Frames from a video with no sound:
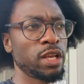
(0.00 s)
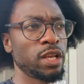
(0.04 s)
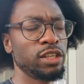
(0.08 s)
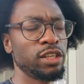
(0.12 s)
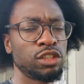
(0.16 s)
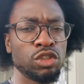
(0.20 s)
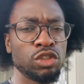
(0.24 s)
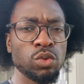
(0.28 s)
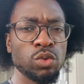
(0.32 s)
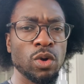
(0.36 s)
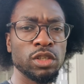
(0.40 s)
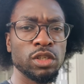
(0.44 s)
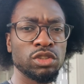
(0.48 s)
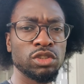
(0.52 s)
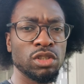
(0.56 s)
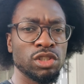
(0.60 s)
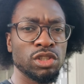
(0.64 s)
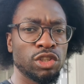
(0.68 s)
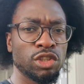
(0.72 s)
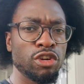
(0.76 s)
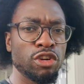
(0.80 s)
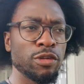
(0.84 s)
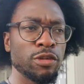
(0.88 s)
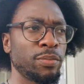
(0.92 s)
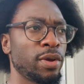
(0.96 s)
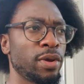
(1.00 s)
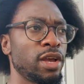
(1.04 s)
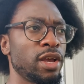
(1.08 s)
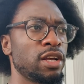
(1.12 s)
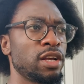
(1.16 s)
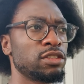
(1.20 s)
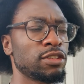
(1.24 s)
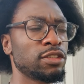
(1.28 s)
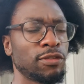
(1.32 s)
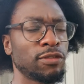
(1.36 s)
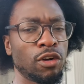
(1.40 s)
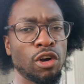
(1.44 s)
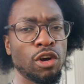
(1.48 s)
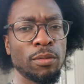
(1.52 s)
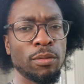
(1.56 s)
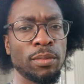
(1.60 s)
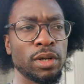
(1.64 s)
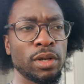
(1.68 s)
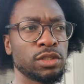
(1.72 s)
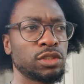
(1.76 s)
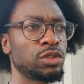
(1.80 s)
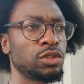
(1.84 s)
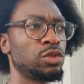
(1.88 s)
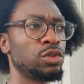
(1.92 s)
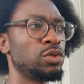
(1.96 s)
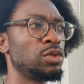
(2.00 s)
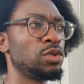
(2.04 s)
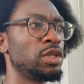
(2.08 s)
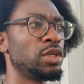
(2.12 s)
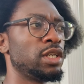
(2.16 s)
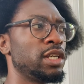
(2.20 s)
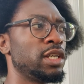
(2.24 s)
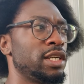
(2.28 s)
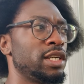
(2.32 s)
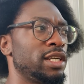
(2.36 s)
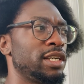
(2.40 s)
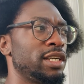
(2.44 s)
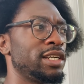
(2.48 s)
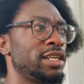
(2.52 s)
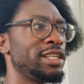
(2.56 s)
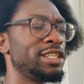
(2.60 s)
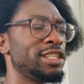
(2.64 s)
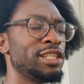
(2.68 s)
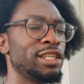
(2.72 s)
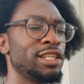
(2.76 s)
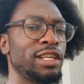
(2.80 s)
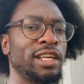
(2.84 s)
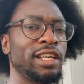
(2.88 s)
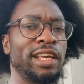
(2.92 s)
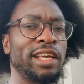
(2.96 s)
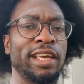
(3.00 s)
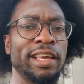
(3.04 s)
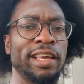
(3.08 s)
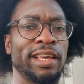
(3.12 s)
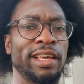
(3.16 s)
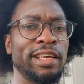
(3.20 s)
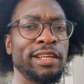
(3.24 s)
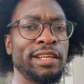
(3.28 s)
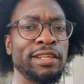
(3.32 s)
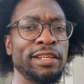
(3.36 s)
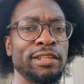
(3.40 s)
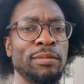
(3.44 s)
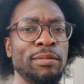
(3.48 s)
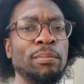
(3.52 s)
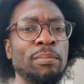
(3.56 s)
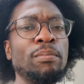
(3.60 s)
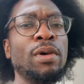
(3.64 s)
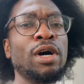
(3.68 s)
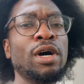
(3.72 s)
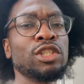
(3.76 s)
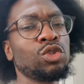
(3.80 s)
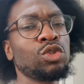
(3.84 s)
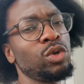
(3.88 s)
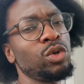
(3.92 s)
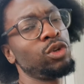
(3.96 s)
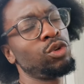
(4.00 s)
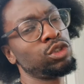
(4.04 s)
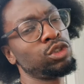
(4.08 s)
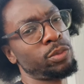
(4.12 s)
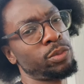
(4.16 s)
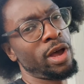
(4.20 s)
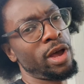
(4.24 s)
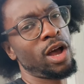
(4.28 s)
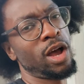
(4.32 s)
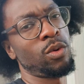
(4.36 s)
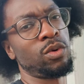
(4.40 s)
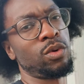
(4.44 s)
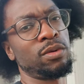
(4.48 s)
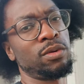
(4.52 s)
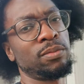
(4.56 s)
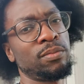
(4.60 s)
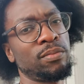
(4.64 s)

takes 230 pounds of all muscle, and muscle equals power.